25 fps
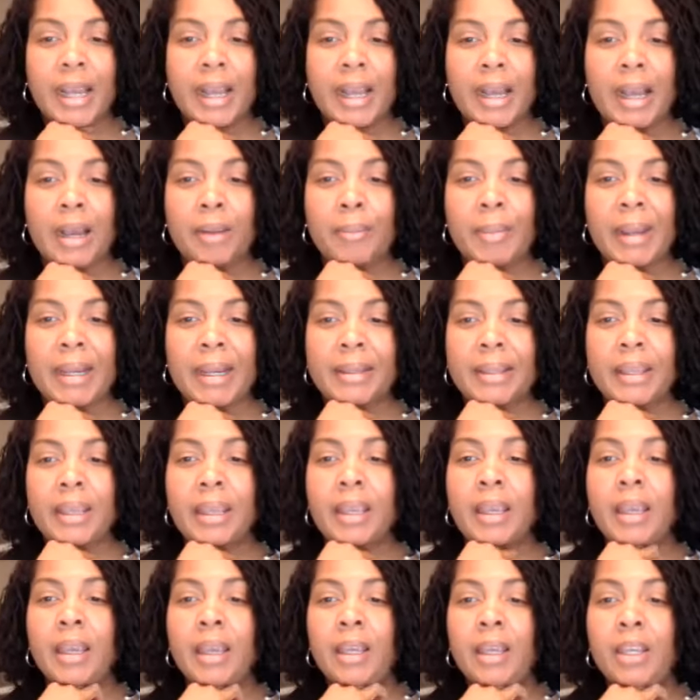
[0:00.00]
Um, I
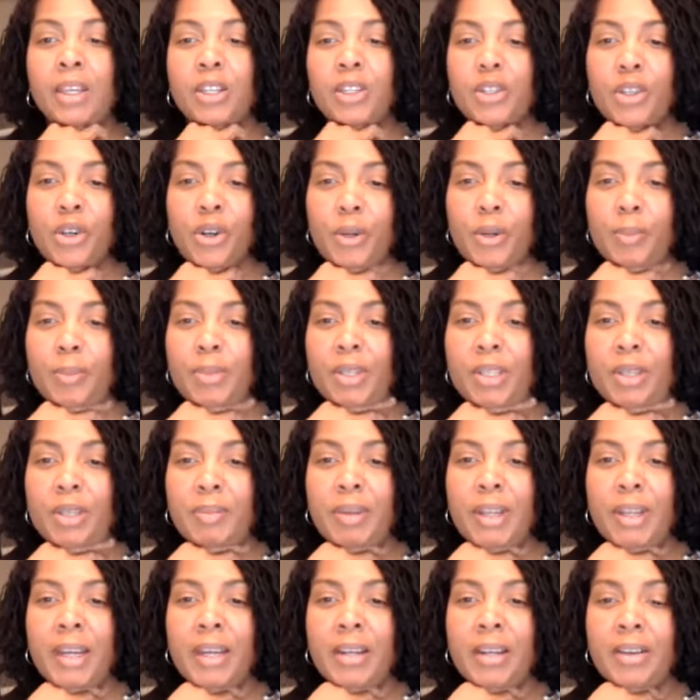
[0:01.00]
think Europe is
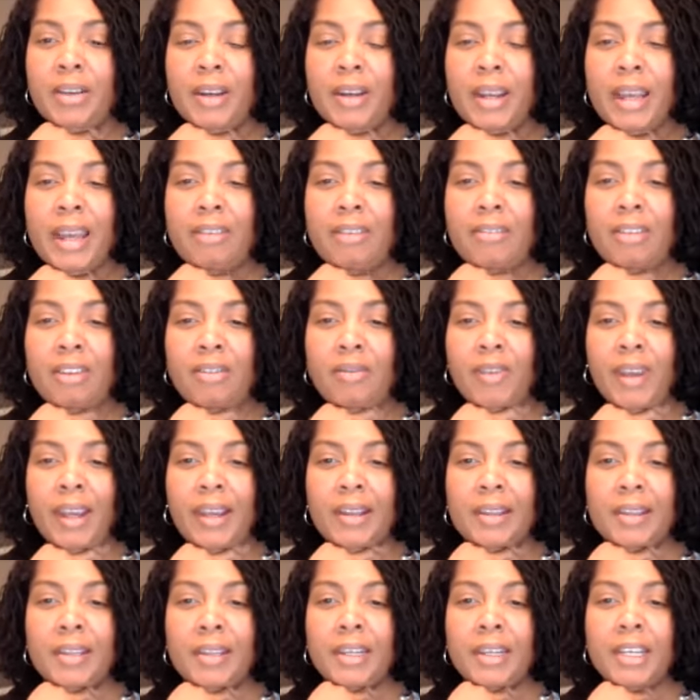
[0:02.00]
planning on having
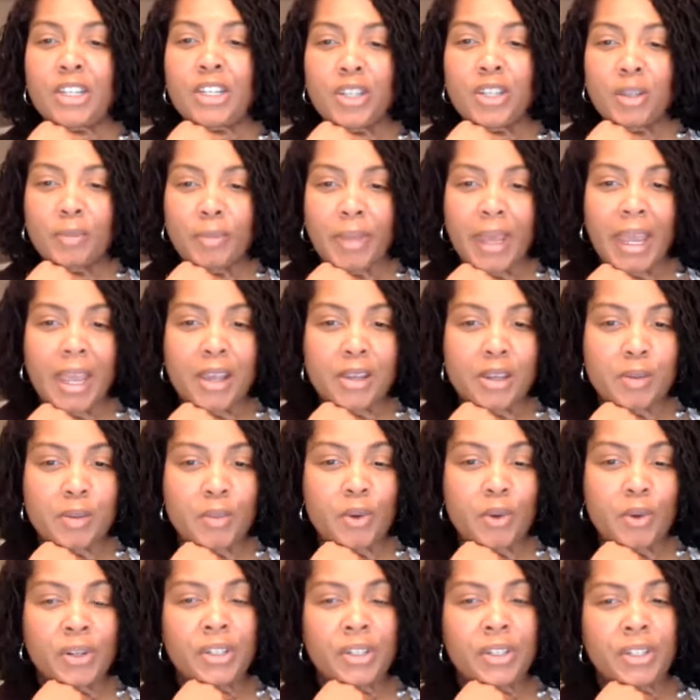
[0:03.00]
vaccination
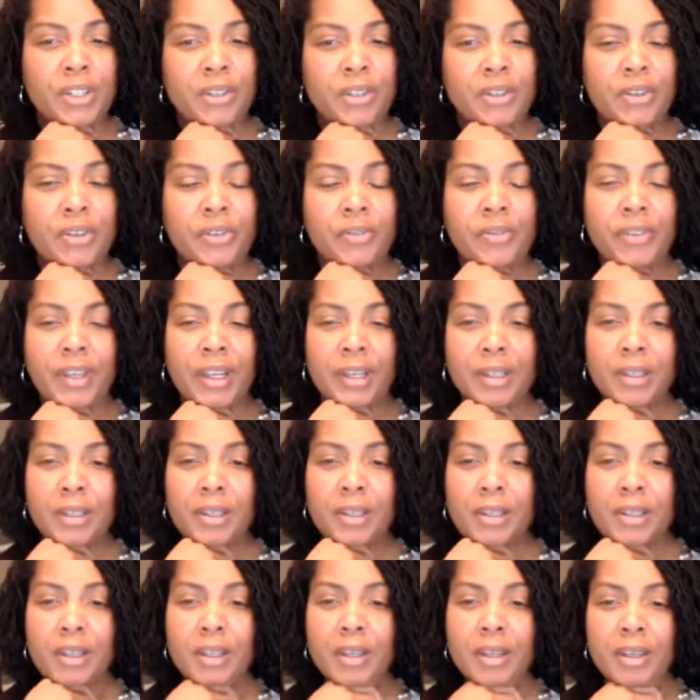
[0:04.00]
passports. Do you know if
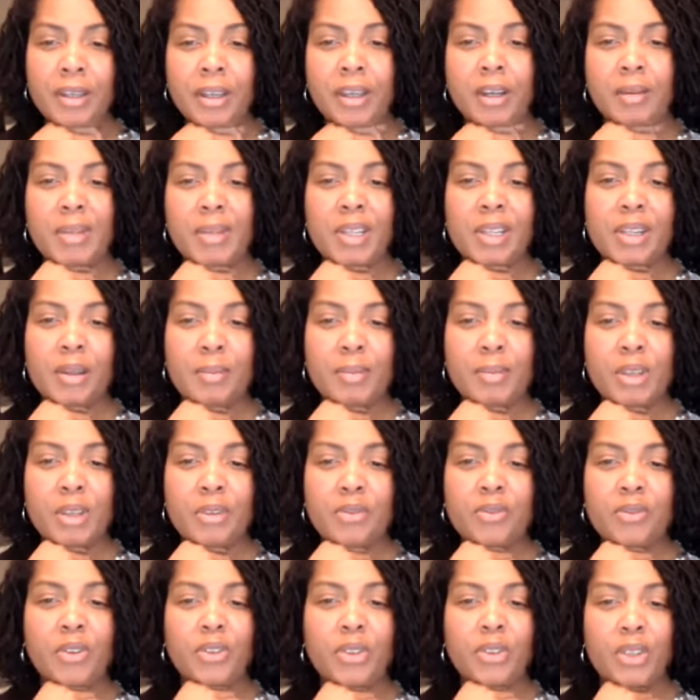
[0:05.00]
that's going to be
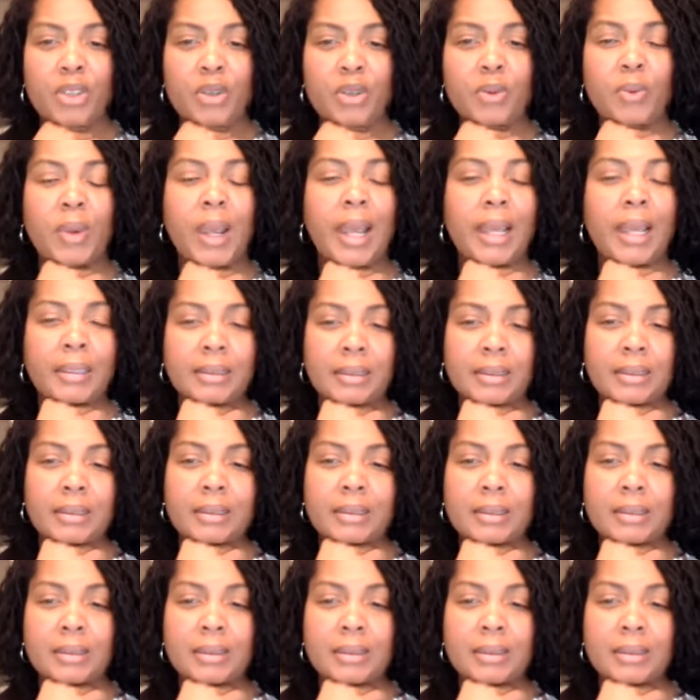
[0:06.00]
something for the US?